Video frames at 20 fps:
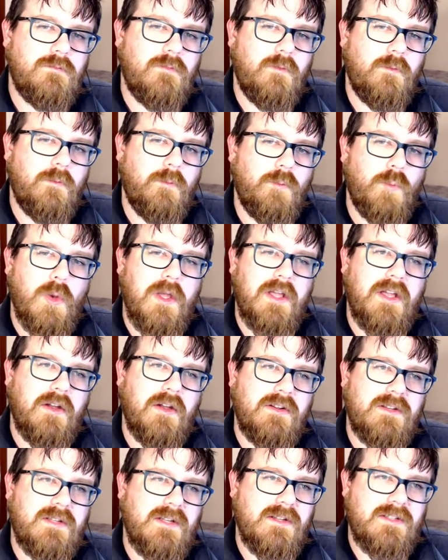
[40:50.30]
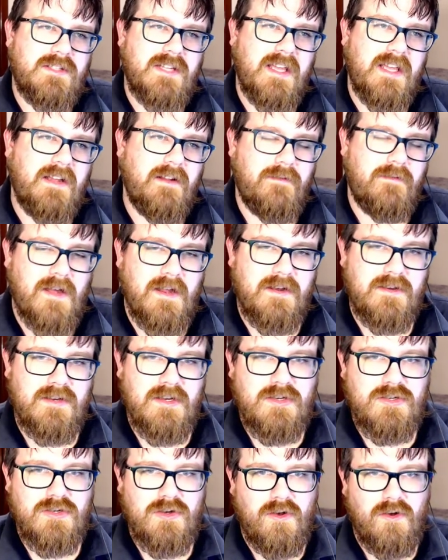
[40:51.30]
we're going to take
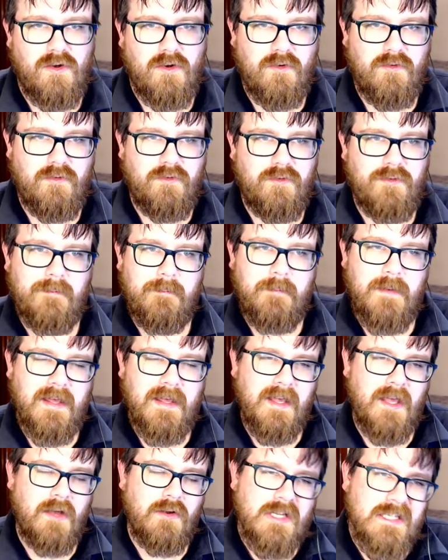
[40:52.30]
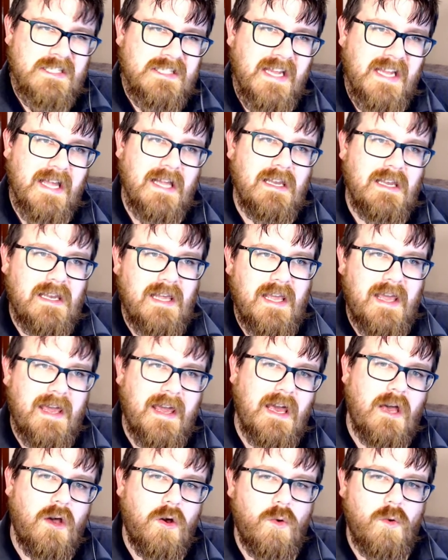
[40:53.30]
advantage of being able to tell
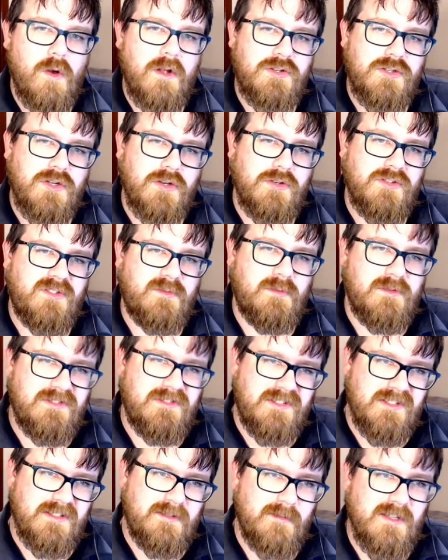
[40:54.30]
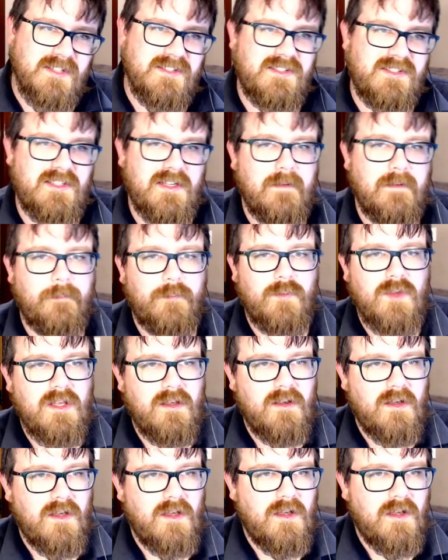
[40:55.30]
how a toast was dismissed.
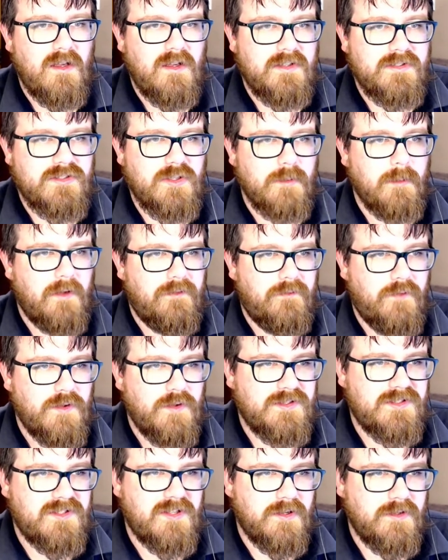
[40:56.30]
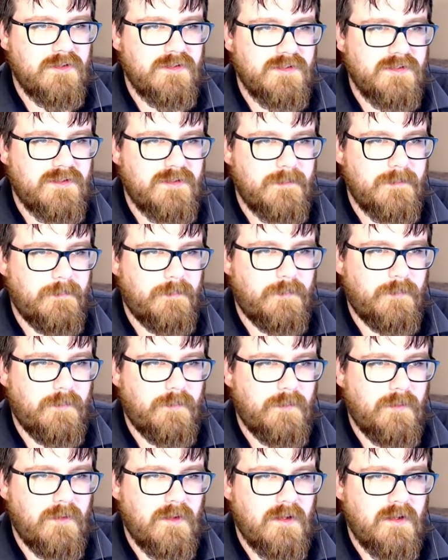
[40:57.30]
So my first toast
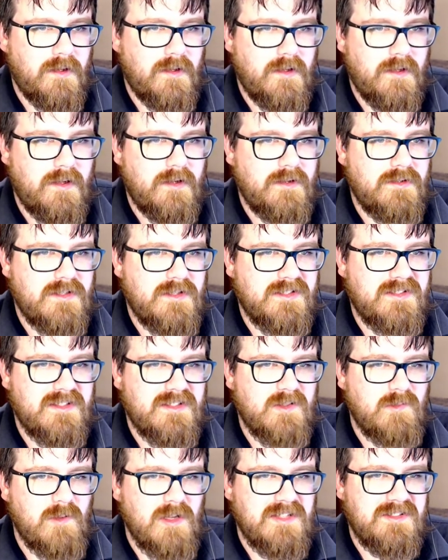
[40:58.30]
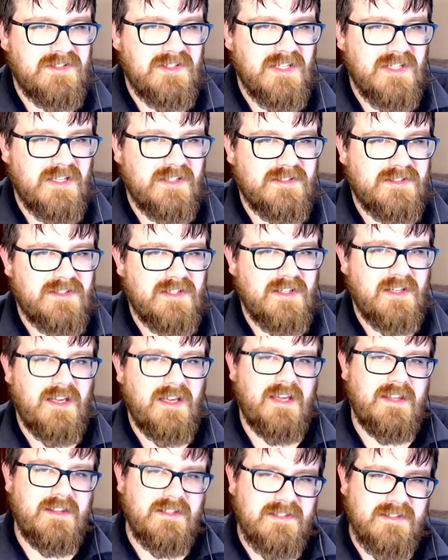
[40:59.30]
just displays text,
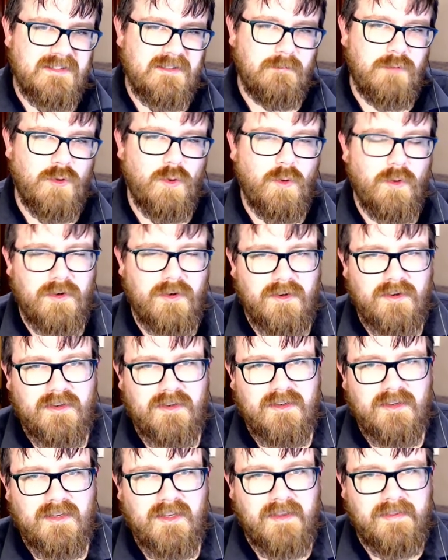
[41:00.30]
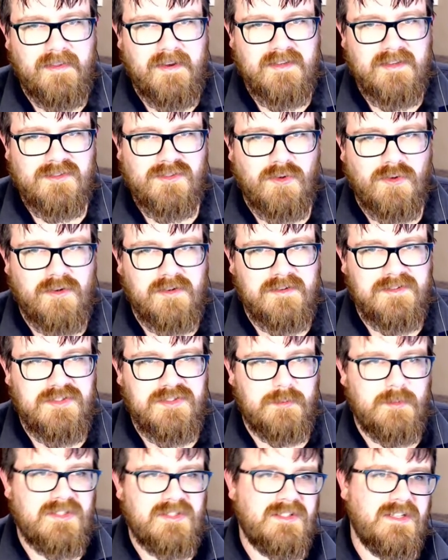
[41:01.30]
hey, this is important, and then it's got a
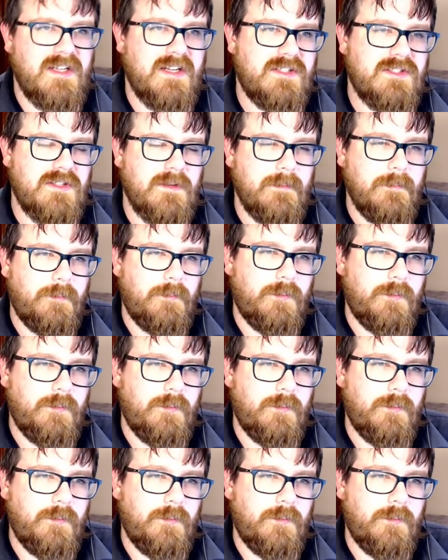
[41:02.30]
dismissed action.